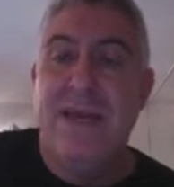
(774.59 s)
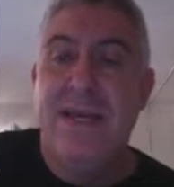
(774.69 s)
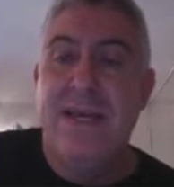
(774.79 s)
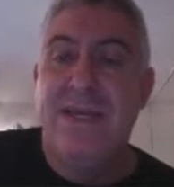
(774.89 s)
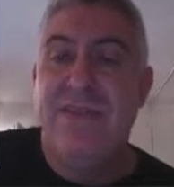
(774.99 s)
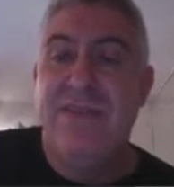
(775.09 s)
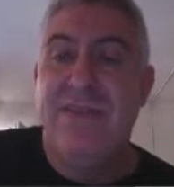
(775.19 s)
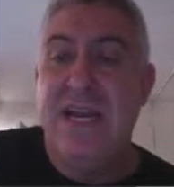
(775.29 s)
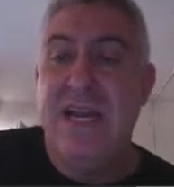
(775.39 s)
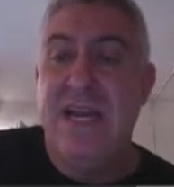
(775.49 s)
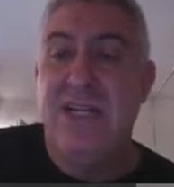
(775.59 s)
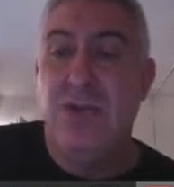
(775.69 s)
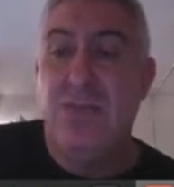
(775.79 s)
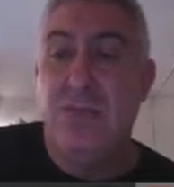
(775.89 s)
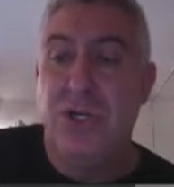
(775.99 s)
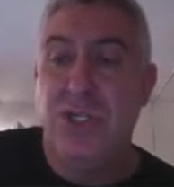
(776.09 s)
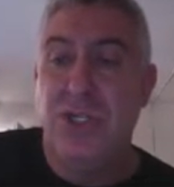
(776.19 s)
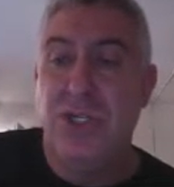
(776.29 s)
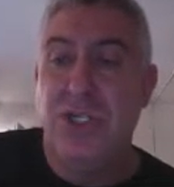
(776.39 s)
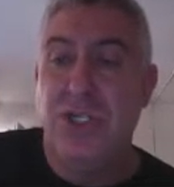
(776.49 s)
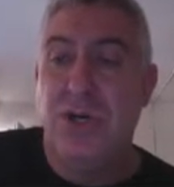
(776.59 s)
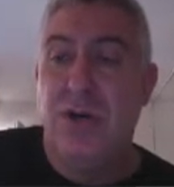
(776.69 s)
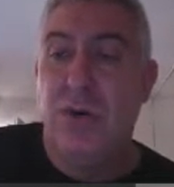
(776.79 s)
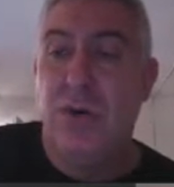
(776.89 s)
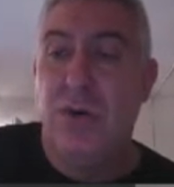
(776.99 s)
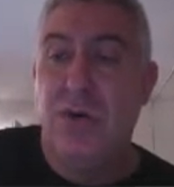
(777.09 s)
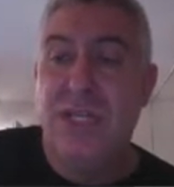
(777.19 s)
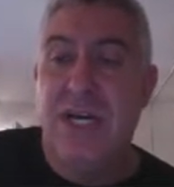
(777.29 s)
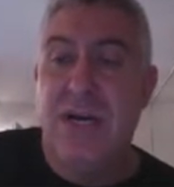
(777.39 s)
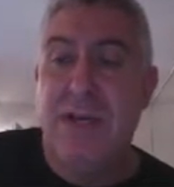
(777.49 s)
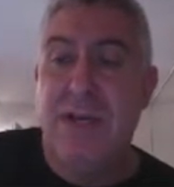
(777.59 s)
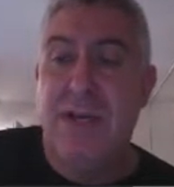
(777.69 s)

is given an initial push, rolls up,